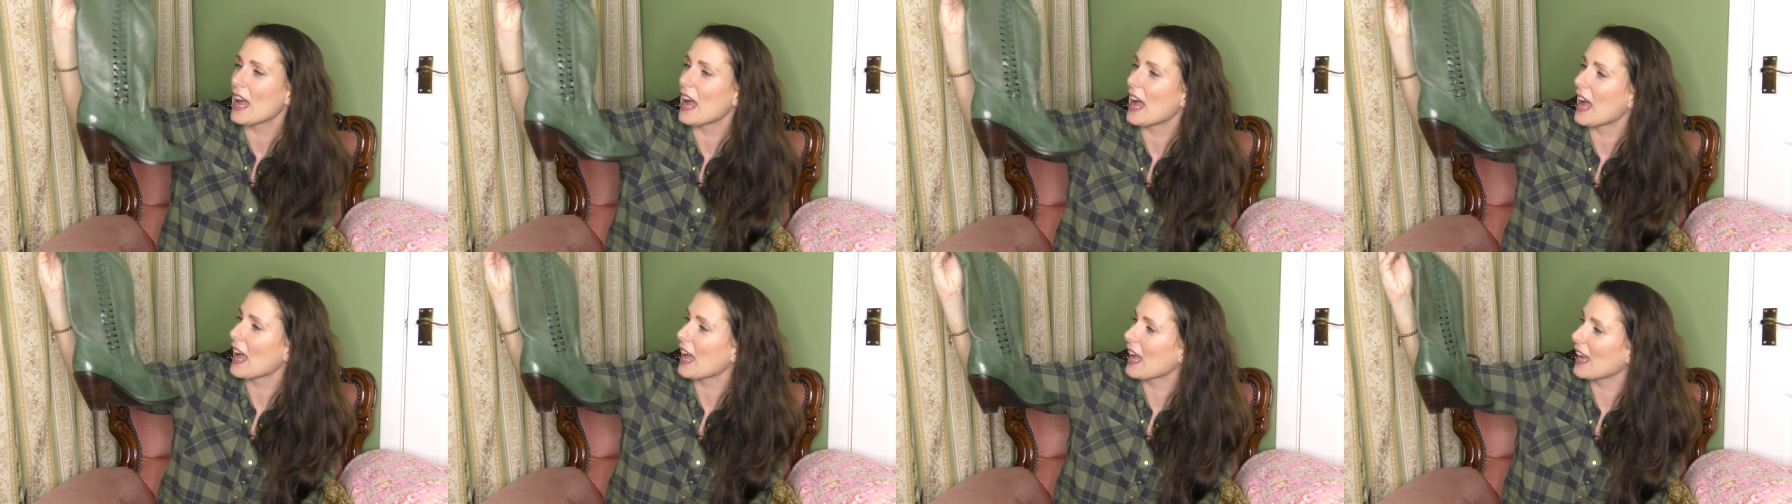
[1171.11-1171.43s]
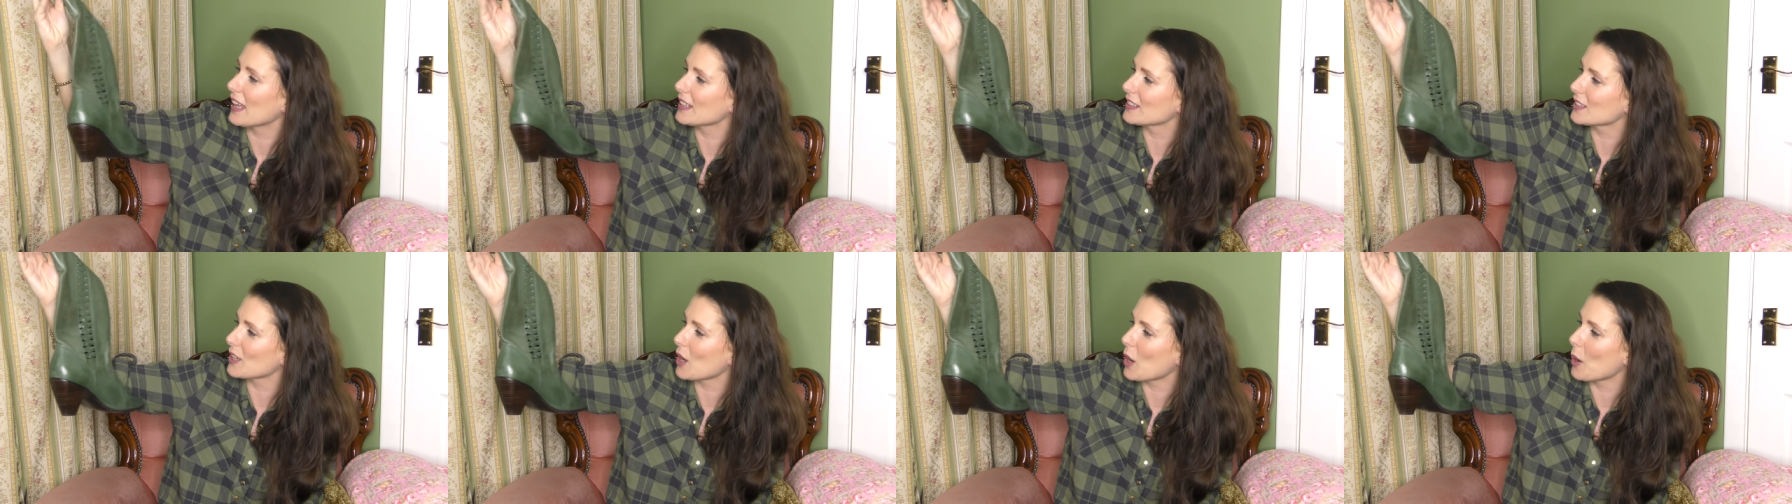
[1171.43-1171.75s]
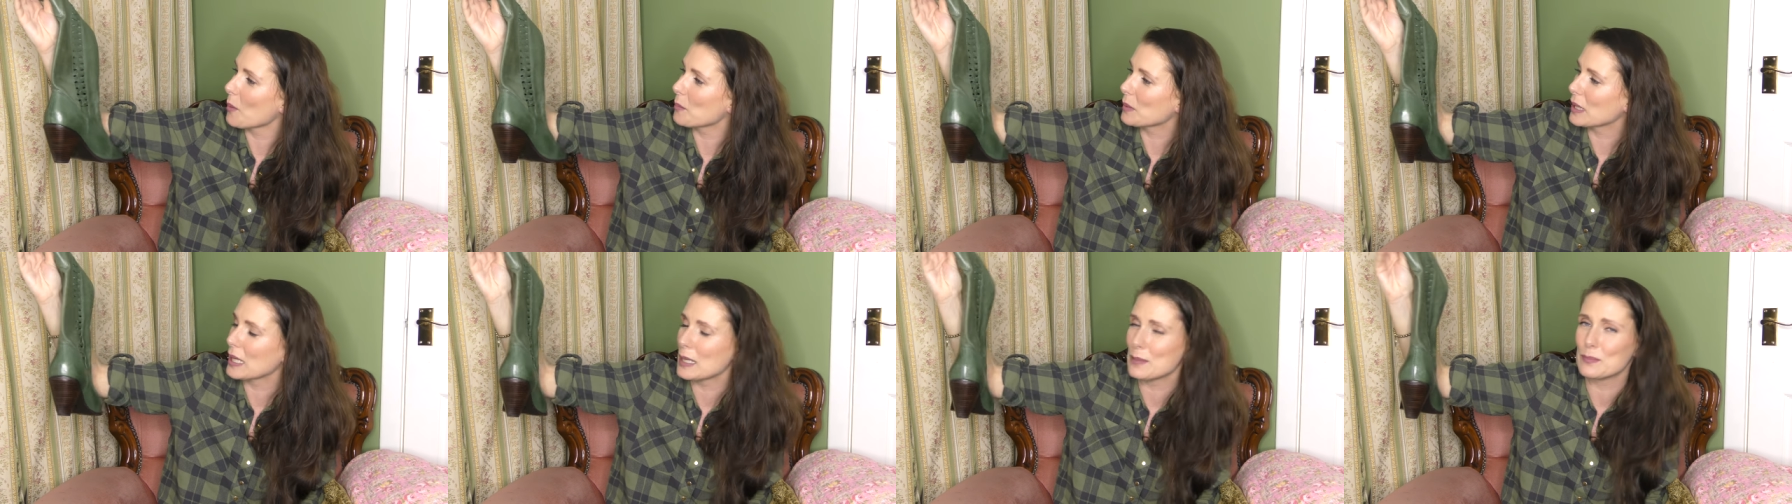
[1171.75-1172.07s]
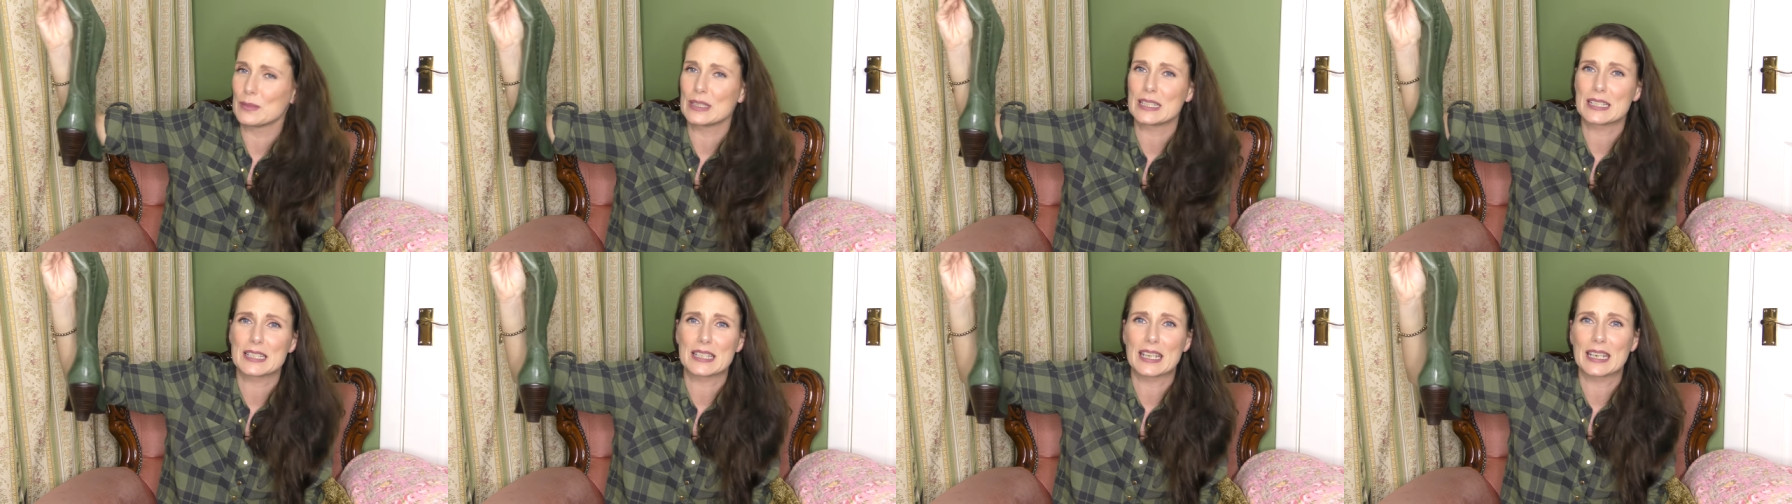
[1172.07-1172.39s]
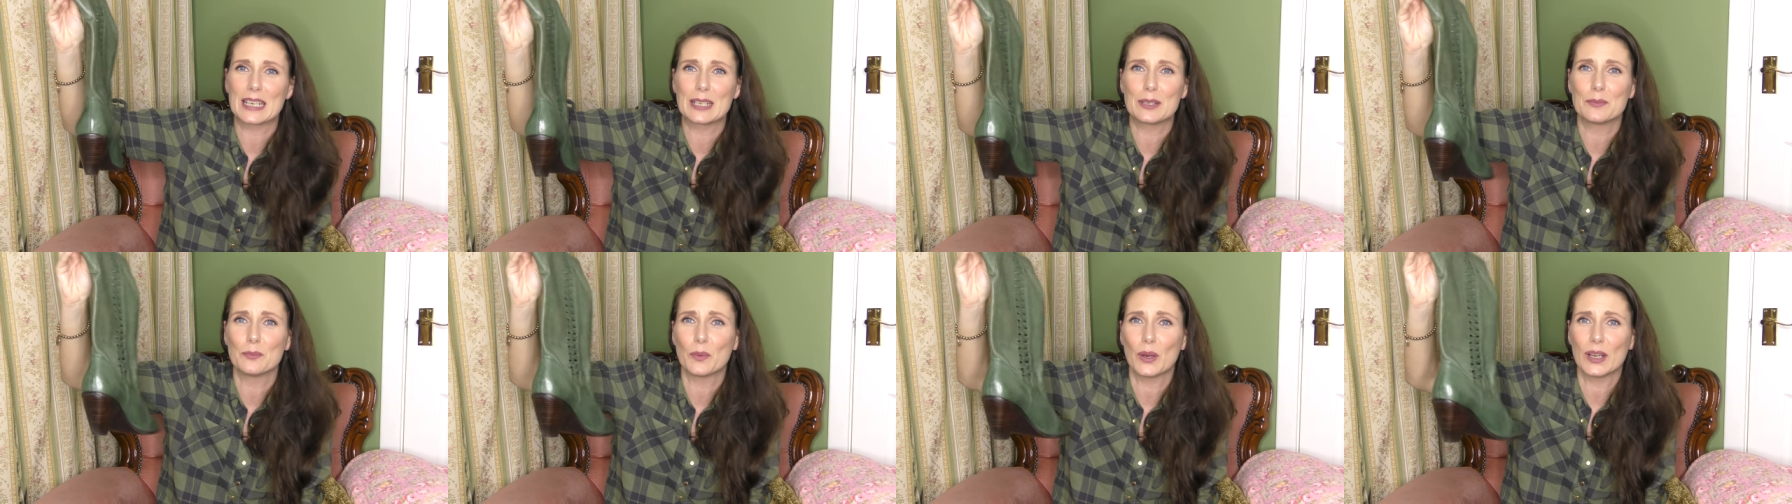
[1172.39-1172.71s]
and up came these green